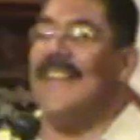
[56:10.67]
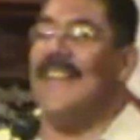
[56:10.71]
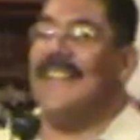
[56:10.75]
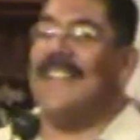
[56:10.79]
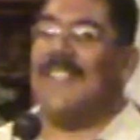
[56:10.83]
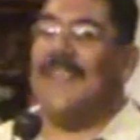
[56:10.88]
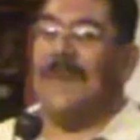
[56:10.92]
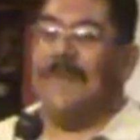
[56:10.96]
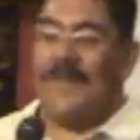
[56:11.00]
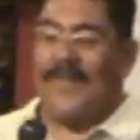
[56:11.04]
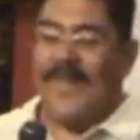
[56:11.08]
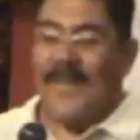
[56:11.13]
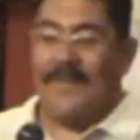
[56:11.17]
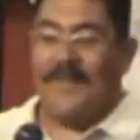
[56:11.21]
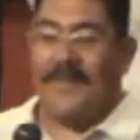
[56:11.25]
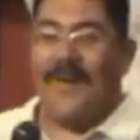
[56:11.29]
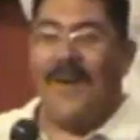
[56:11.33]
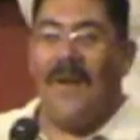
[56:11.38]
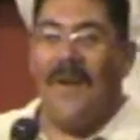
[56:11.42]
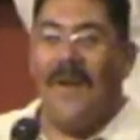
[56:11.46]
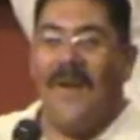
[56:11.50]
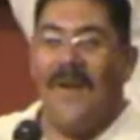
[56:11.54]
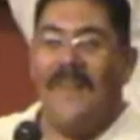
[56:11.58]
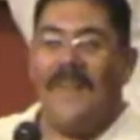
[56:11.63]
sometimes
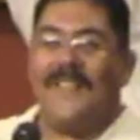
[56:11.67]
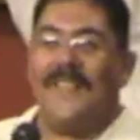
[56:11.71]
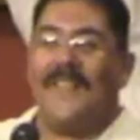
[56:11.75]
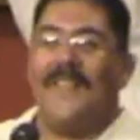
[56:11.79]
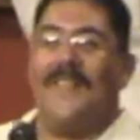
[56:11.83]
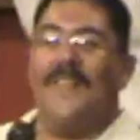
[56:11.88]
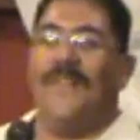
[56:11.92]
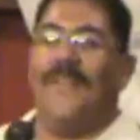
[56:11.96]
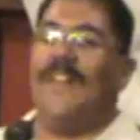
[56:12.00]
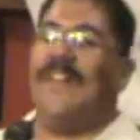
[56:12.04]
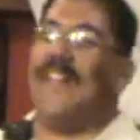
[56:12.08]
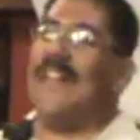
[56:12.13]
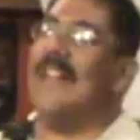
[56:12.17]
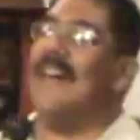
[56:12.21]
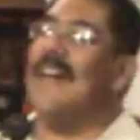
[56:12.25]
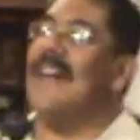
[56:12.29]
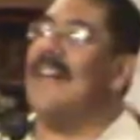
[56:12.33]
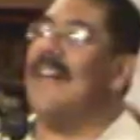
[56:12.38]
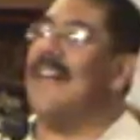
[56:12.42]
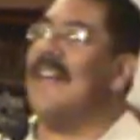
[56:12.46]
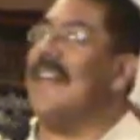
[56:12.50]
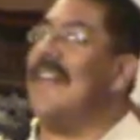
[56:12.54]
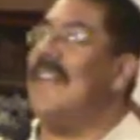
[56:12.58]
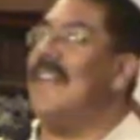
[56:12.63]
our hearts are real
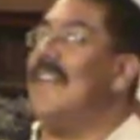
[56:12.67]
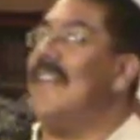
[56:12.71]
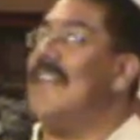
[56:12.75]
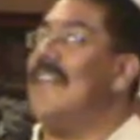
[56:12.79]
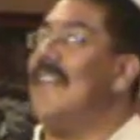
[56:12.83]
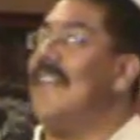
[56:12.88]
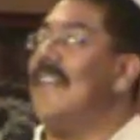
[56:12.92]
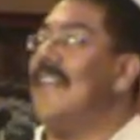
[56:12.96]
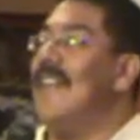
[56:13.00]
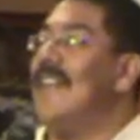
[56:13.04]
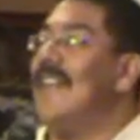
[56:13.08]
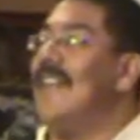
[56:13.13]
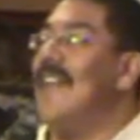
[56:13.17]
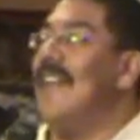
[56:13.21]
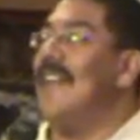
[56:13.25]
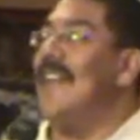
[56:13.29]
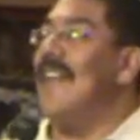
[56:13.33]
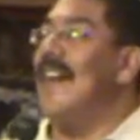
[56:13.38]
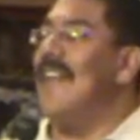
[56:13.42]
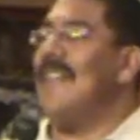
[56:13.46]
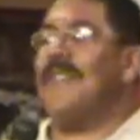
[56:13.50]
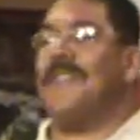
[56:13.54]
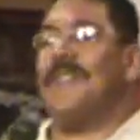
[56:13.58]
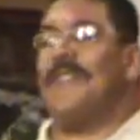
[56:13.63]
ugly.
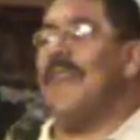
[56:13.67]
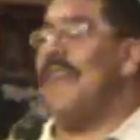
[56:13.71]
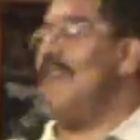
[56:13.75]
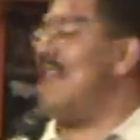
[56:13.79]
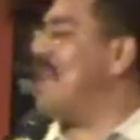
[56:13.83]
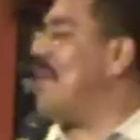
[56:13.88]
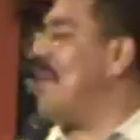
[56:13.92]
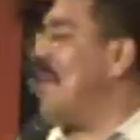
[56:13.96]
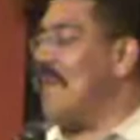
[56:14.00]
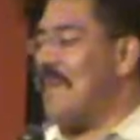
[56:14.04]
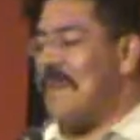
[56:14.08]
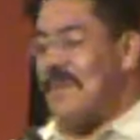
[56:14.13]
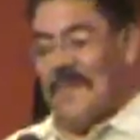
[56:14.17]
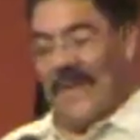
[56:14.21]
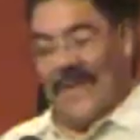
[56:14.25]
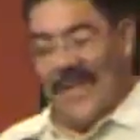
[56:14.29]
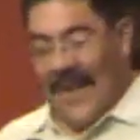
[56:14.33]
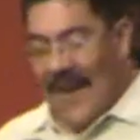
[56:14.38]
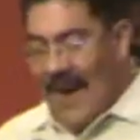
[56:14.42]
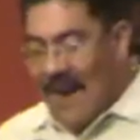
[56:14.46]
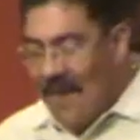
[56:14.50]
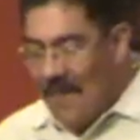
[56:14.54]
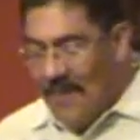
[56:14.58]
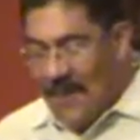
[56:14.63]
That's, it trips
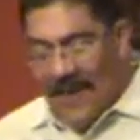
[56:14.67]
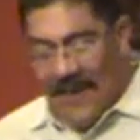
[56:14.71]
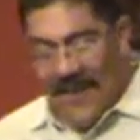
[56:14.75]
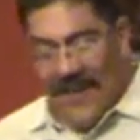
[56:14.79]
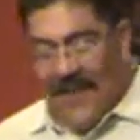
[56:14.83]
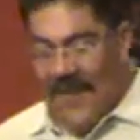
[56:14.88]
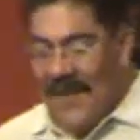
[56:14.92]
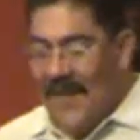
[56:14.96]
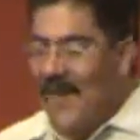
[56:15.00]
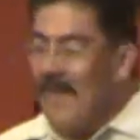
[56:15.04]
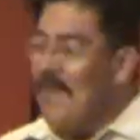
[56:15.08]
me out, brother.